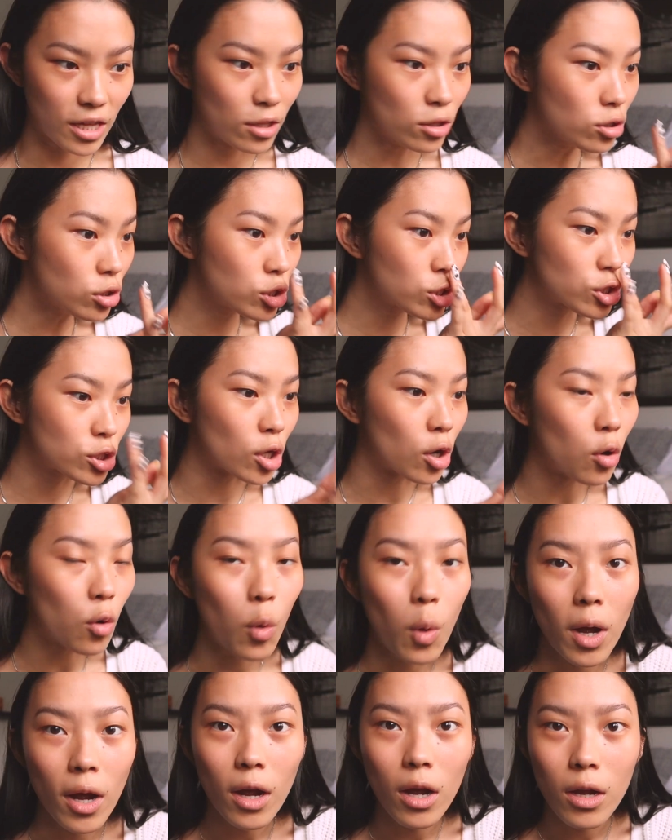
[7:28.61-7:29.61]
That looks
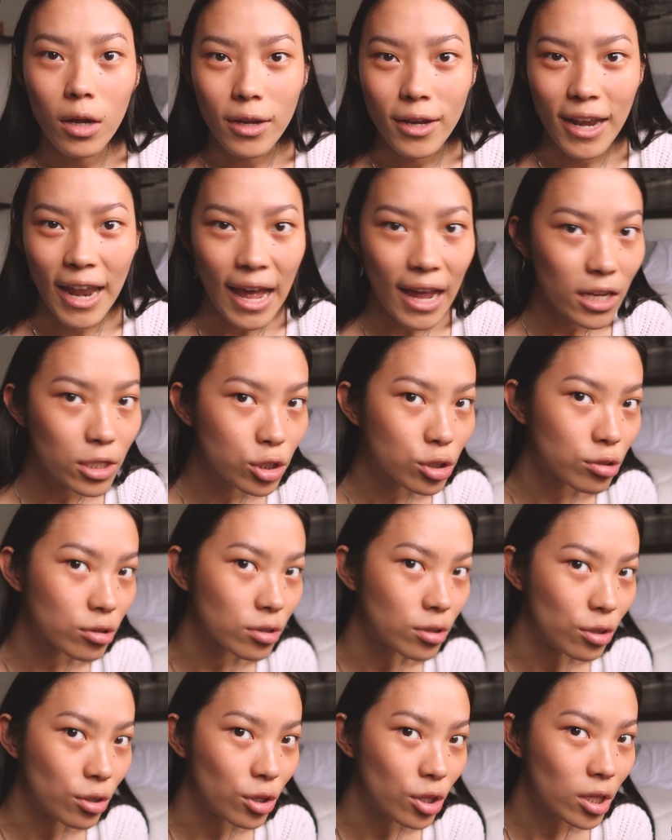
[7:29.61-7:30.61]
so
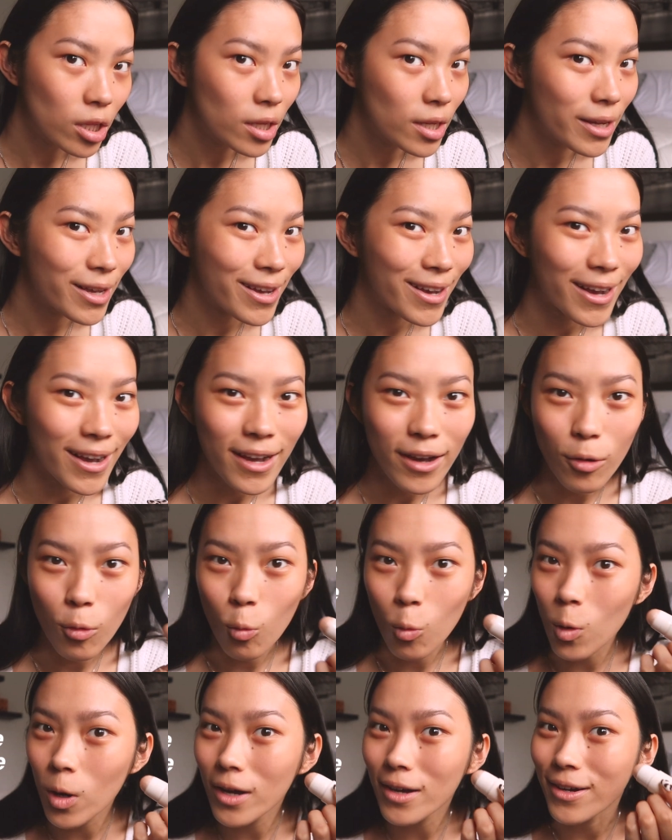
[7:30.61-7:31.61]
natural. Look,
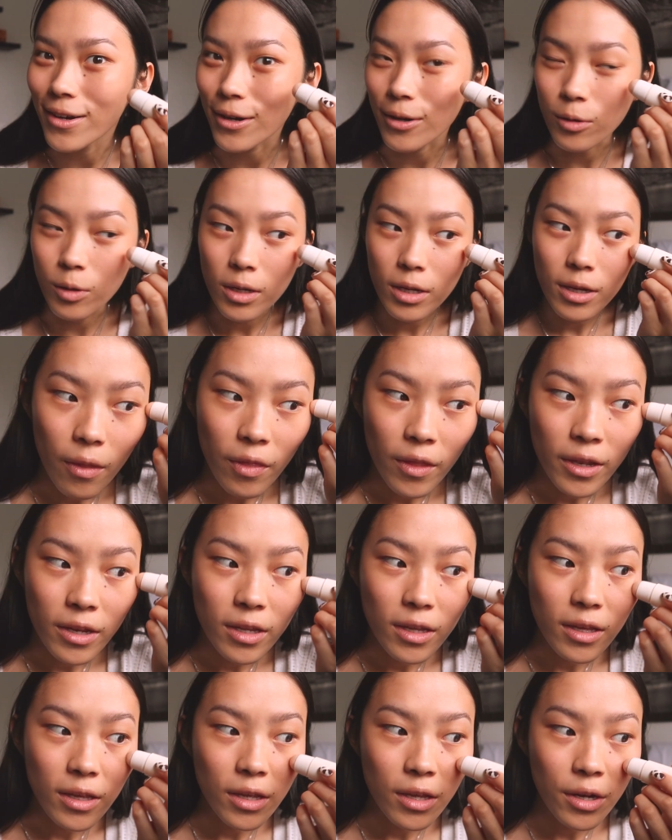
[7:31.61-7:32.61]
whoa. And
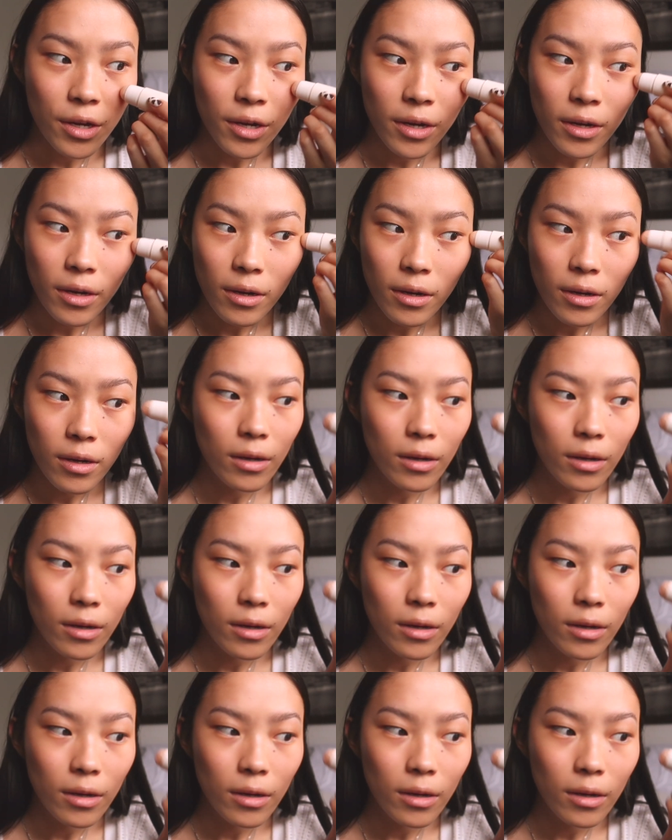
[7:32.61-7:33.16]
then here,